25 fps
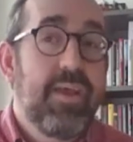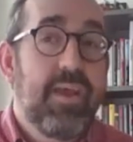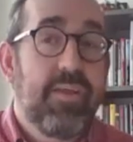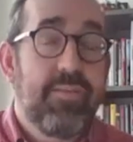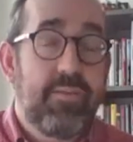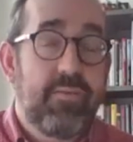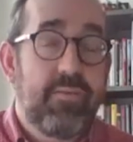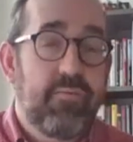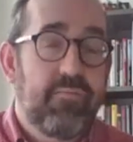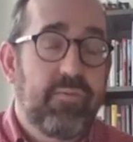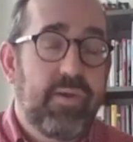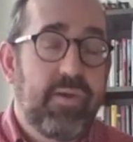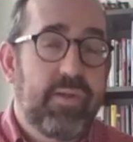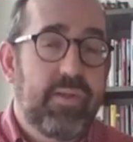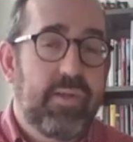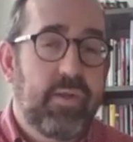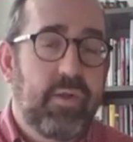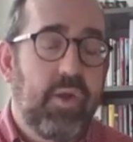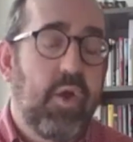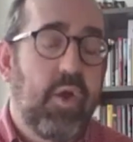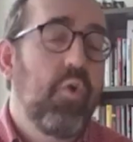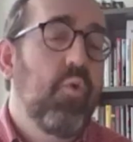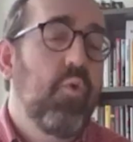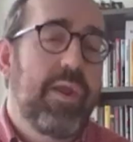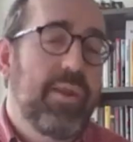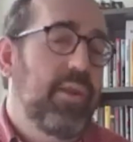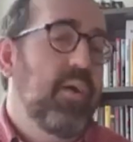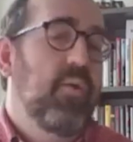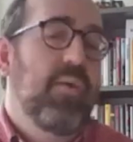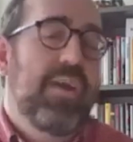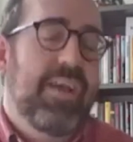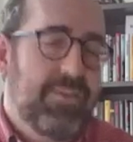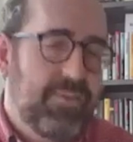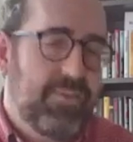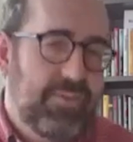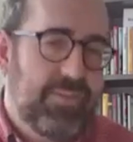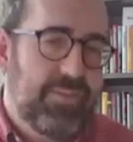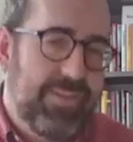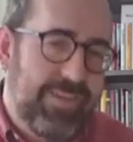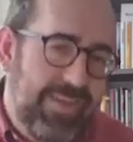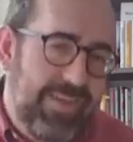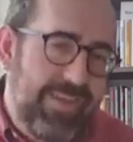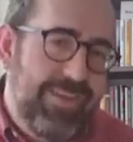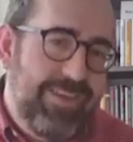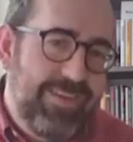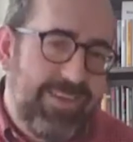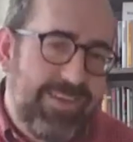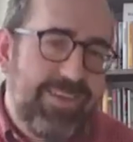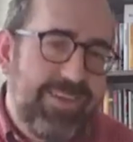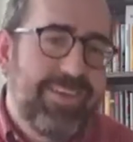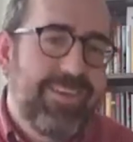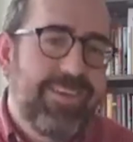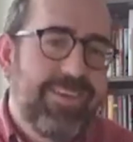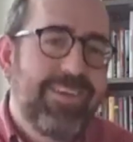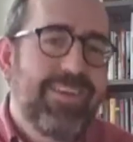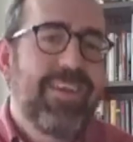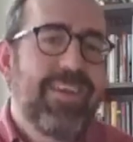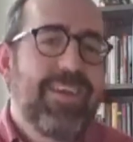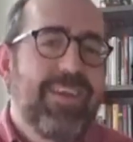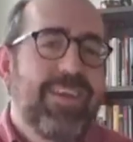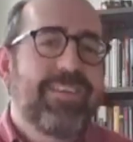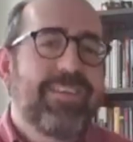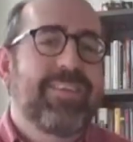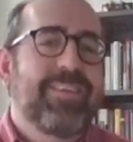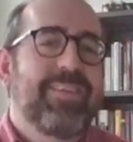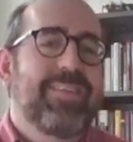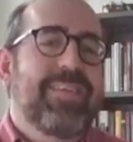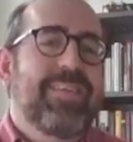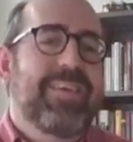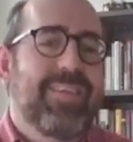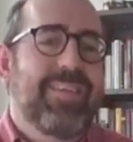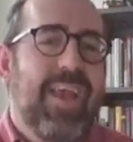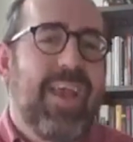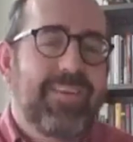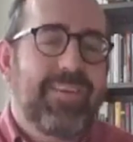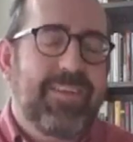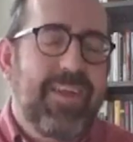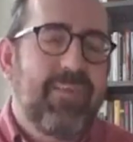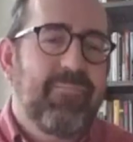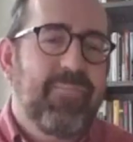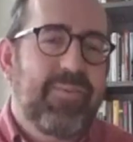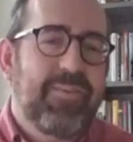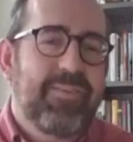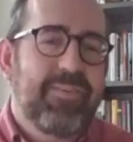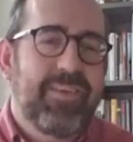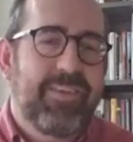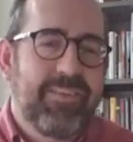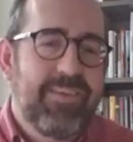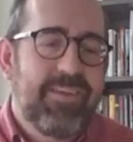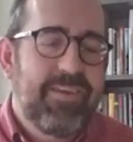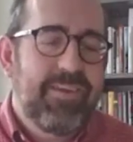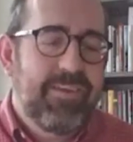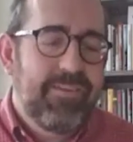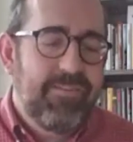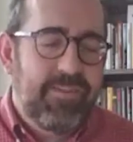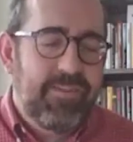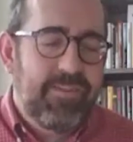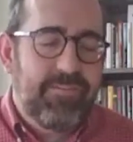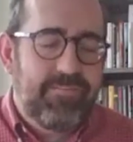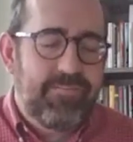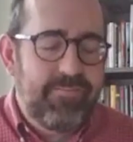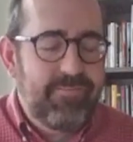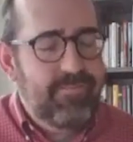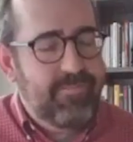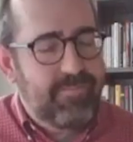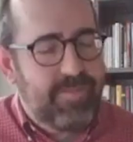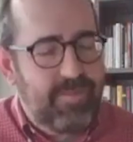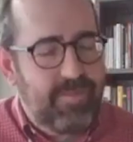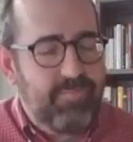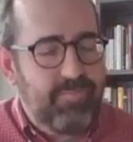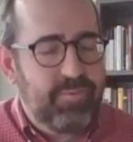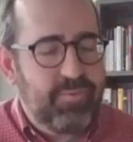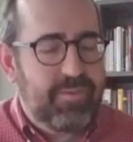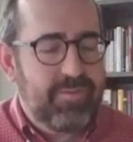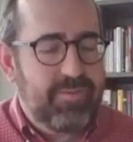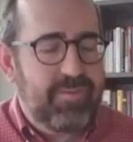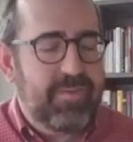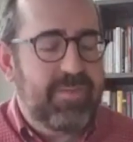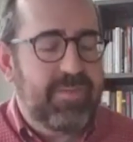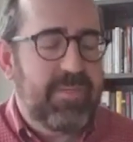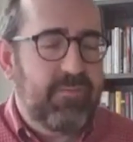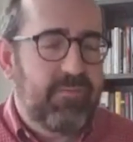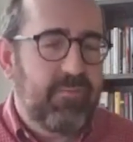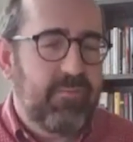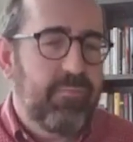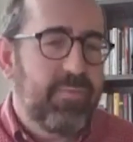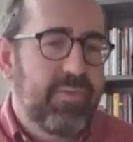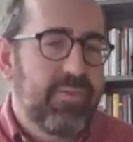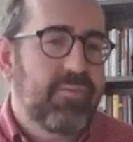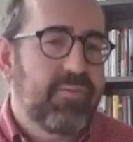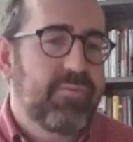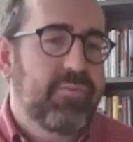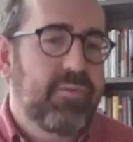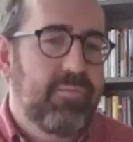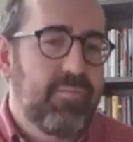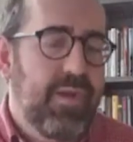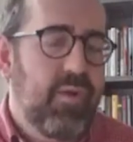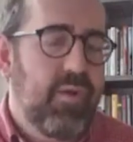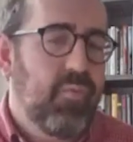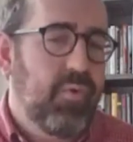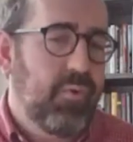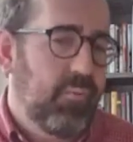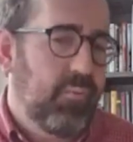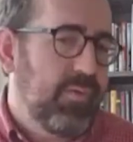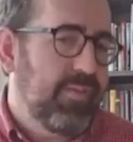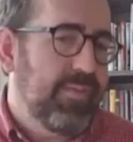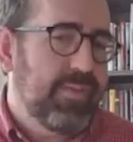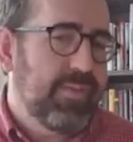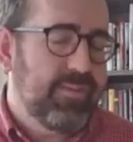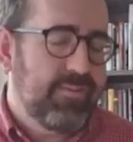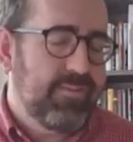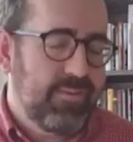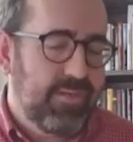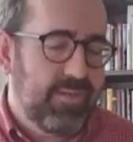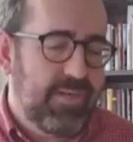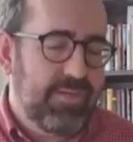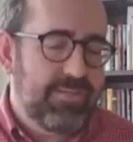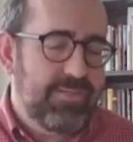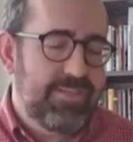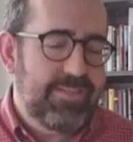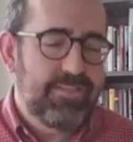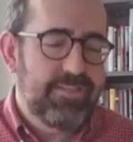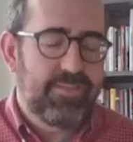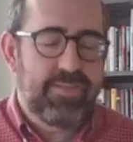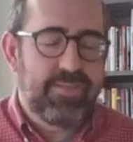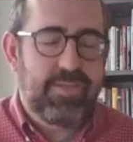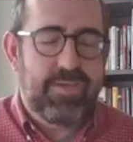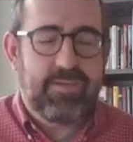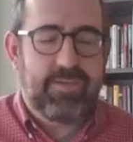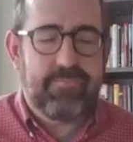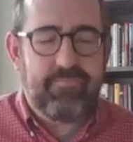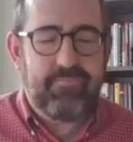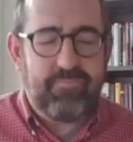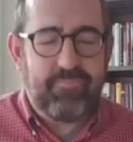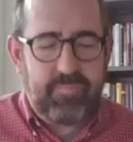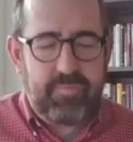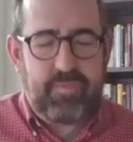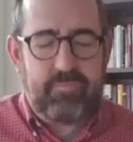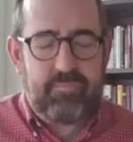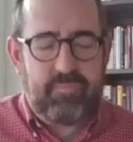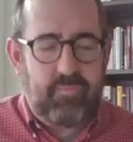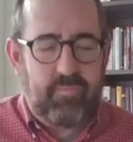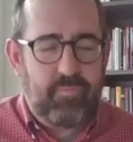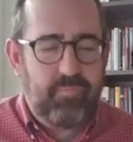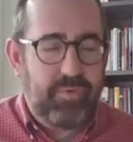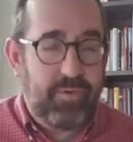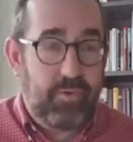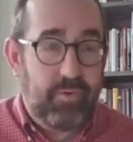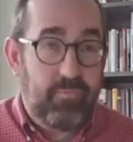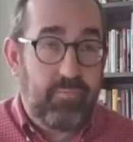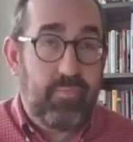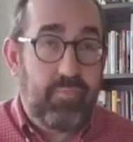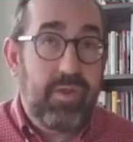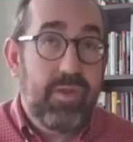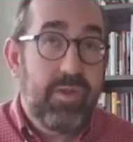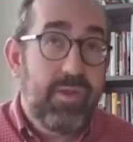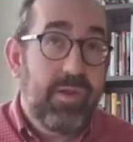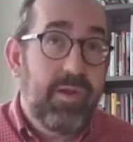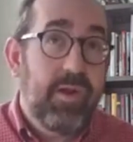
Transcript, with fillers: and then you find out, oh wait, no, actually, it does the exact opposite then that puts us in a different position about whether we think it's a good idea or not, you know,